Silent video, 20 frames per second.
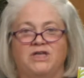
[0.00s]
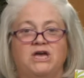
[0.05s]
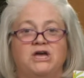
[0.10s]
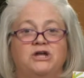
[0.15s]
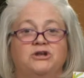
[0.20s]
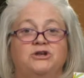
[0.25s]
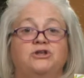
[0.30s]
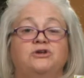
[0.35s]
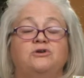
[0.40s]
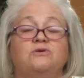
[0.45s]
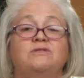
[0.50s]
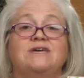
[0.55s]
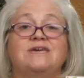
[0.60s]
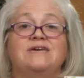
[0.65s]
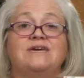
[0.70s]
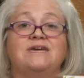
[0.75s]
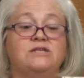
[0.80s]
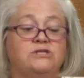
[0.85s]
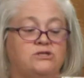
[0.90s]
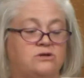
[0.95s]
knew that
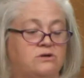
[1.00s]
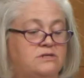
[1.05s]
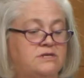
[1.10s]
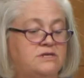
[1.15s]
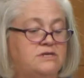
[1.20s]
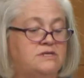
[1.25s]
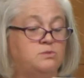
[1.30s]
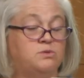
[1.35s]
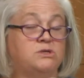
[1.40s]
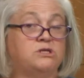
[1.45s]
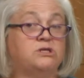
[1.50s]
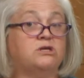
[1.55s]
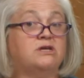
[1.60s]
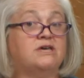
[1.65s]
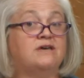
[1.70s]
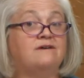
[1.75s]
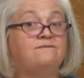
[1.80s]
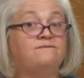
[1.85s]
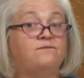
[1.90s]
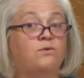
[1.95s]
King Xerxes was
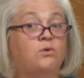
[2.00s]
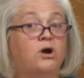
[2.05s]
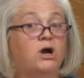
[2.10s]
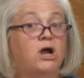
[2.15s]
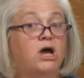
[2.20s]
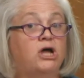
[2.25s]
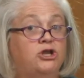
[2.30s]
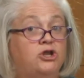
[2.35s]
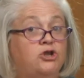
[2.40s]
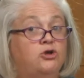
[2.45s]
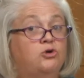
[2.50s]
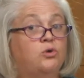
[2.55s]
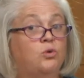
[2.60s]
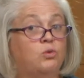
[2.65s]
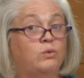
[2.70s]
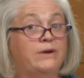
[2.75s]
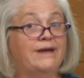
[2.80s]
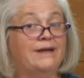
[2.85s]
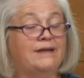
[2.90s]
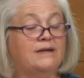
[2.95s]
looking for a new
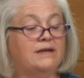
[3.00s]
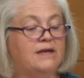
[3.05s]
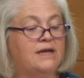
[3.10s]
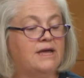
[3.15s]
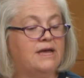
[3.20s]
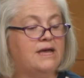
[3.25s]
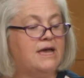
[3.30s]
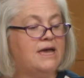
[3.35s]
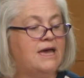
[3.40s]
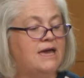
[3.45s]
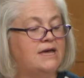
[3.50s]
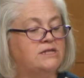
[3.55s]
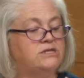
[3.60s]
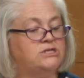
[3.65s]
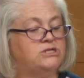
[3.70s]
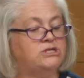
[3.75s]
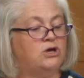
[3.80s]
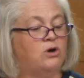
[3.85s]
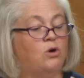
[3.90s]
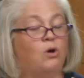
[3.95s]
queen. And
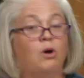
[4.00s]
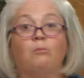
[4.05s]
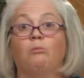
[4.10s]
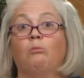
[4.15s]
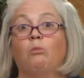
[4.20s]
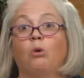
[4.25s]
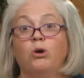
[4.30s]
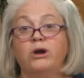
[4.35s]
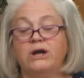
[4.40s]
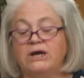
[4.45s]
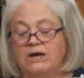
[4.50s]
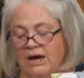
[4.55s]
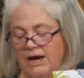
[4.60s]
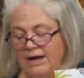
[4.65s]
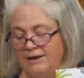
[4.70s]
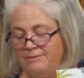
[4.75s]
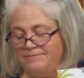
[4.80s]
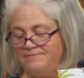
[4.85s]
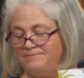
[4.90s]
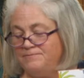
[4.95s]
so Mordecai
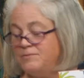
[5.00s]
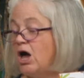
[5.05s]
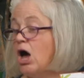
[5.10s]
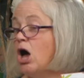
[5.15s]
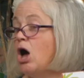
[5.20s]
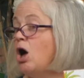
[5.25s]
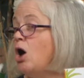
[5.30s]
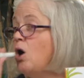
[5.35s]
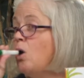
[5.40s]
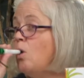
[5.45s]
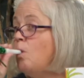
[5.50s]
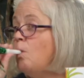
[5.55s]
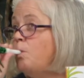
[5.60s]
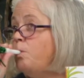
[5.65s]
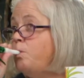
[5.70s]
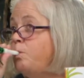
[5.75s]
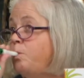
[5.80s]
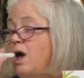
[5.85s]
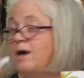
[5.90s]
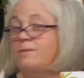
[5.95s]

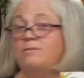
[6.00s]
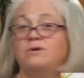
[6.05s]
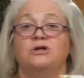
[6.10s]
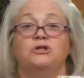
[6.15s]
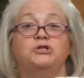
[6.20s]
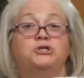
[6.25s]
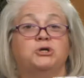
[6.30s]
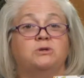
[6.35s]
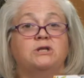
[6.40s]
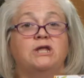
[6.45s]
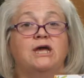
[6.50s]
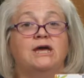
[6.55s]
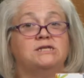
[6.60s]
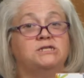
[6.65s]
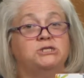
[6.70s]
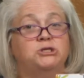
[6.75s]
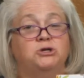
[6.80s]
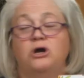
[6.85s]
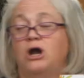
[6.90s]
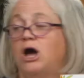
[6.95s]
told
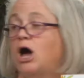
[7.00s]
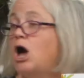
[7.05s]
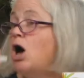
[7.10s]
Esther